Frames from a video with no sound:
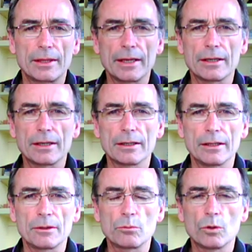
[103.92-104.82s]
then
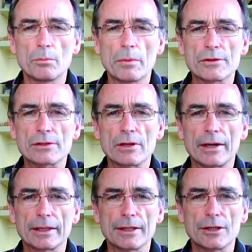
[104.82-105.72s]
it will most
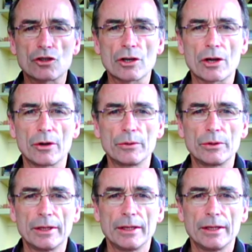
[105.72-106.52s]
likely show